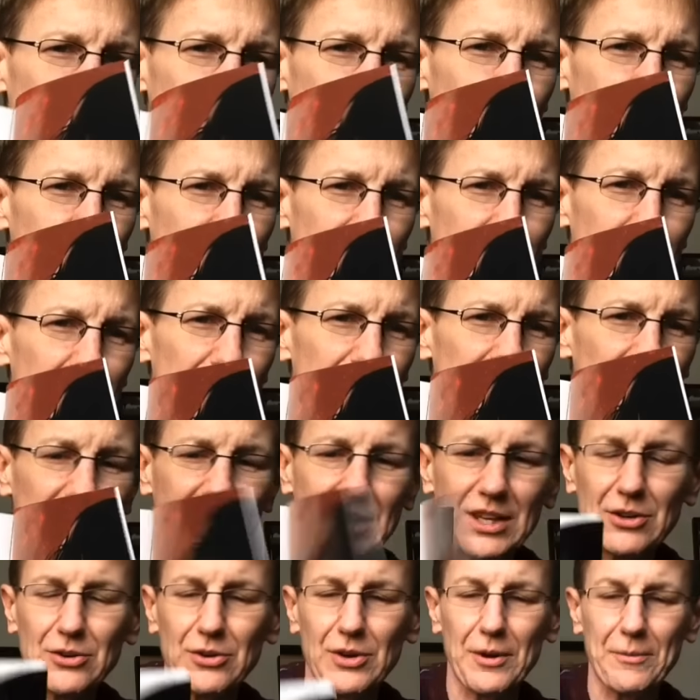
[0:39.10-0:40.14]
This one here is
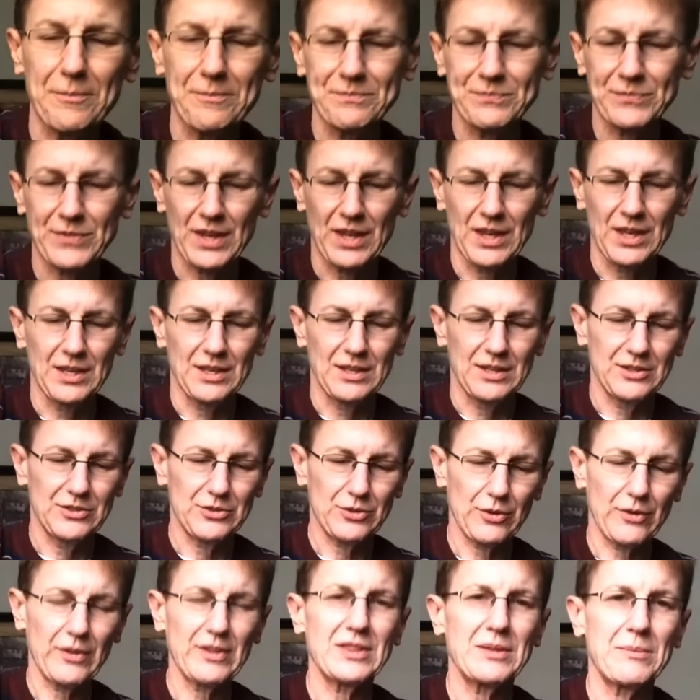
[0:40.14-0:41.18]
Akira. He's
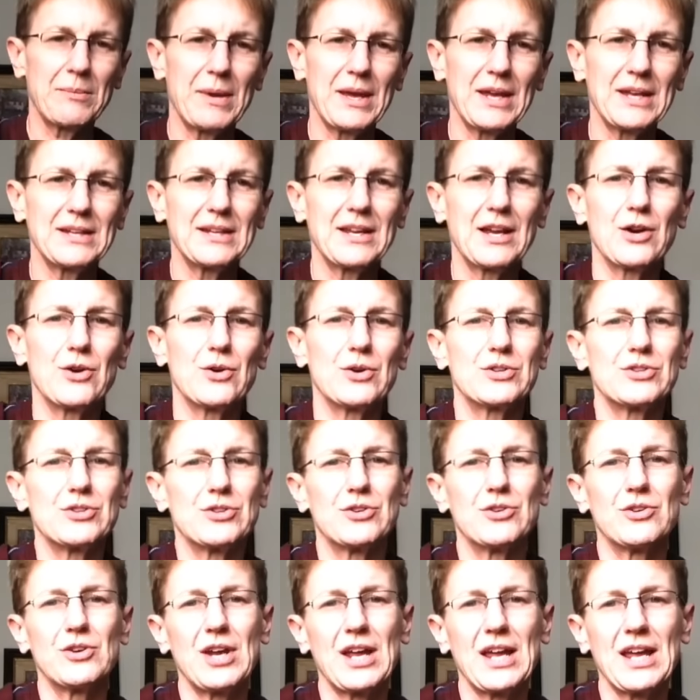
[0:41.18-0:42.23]
sort of like the main
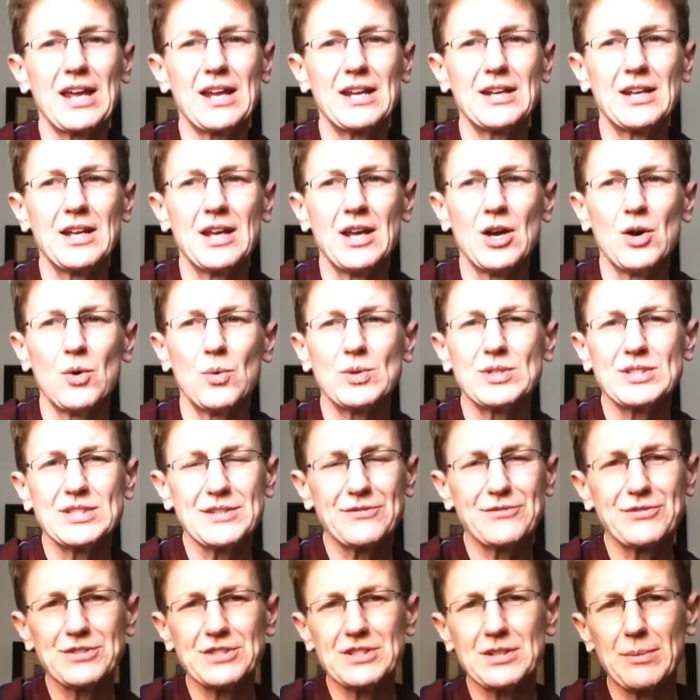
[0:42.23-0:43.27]
character. And what's
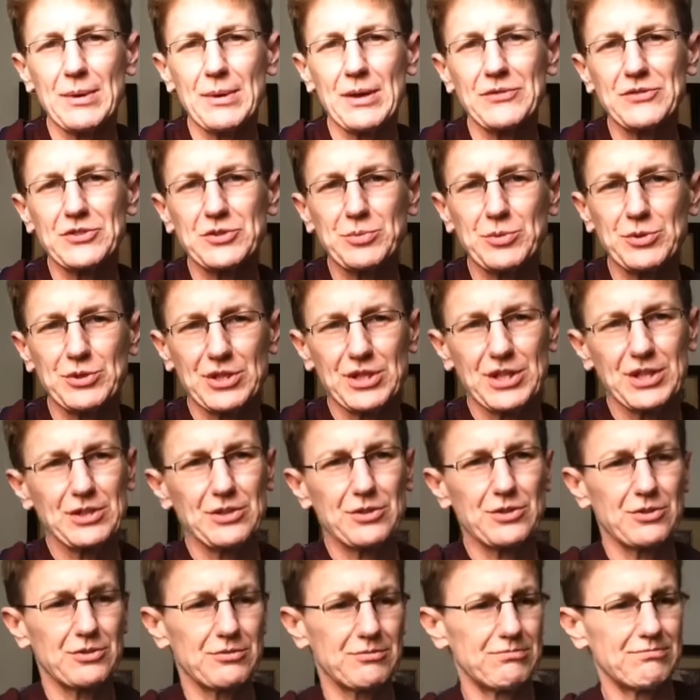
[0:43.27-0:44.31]
different about this
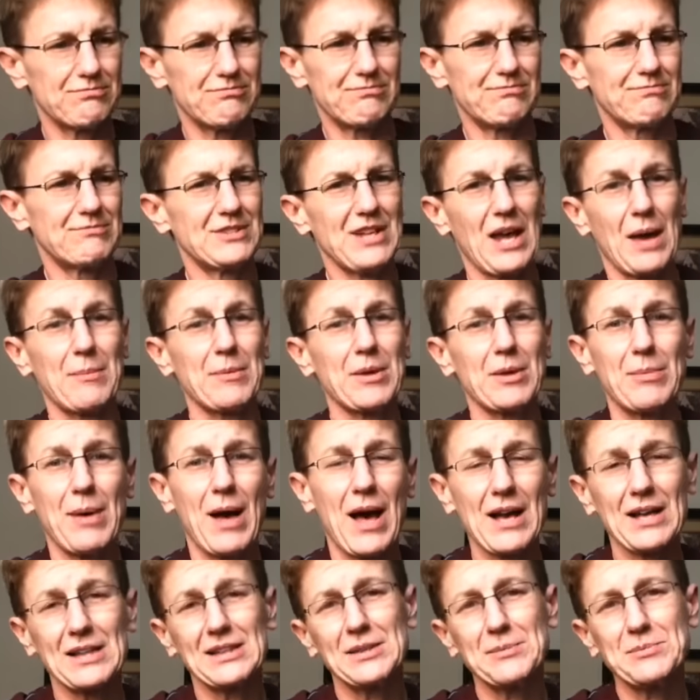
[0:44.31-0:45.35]
particular zombie
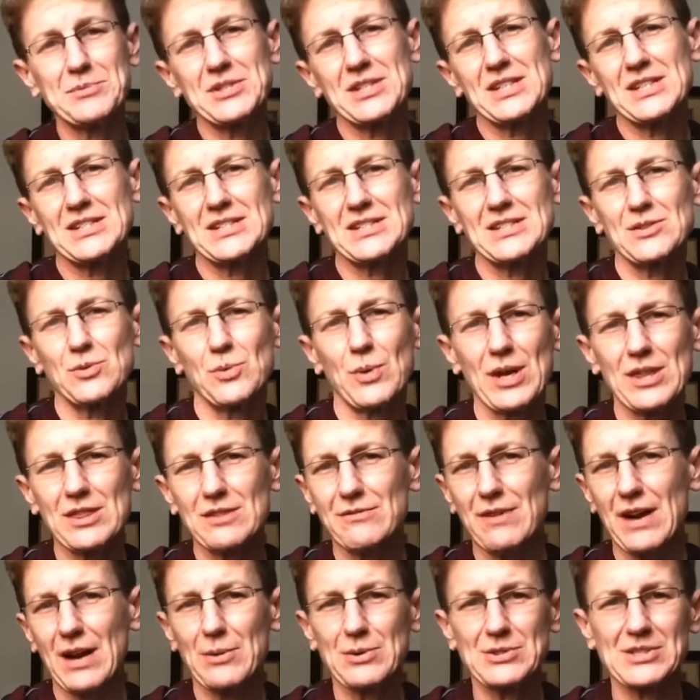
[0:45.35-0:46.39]
apocalypse is the way the
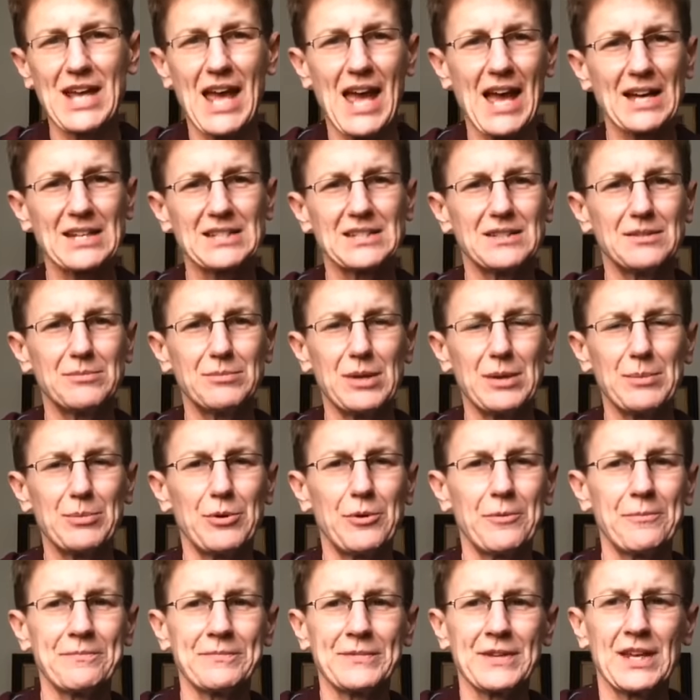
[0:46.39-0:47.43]
virus acts in
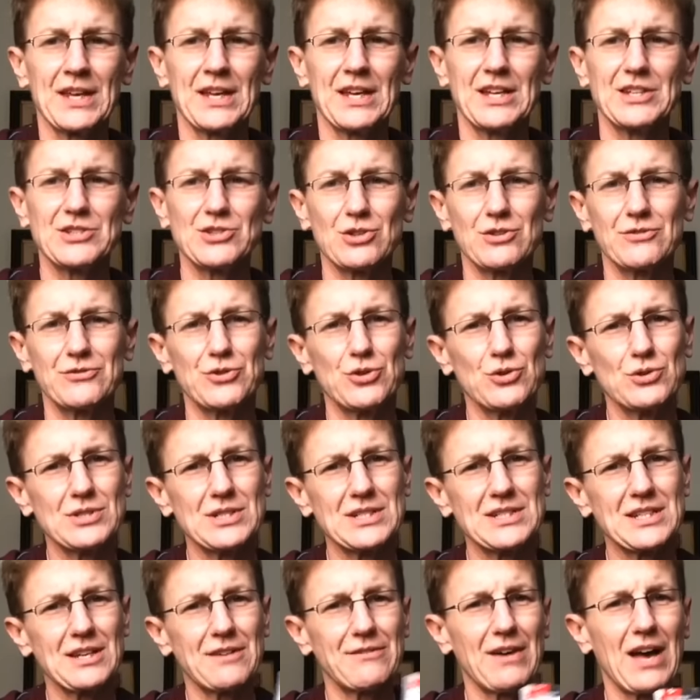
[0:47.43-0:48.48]
people. It sort of turns
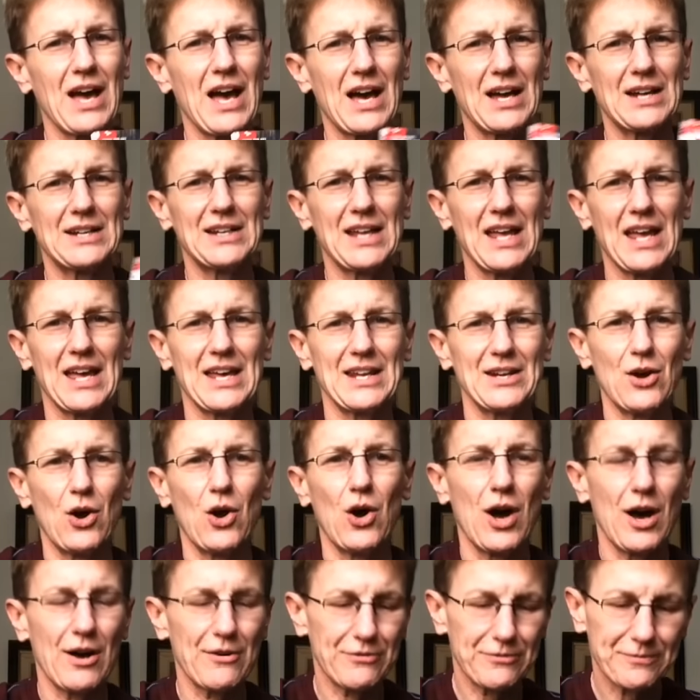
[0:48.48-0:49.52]
itself on and
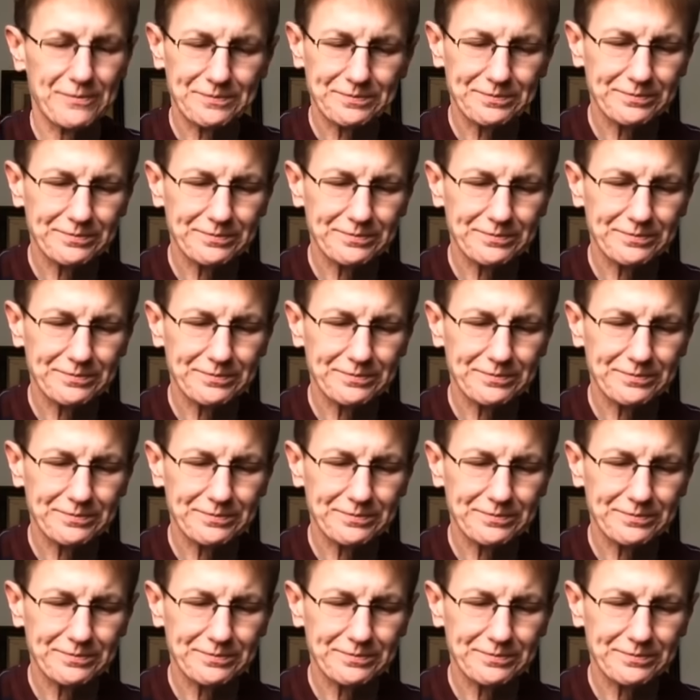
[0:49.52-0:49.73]
off.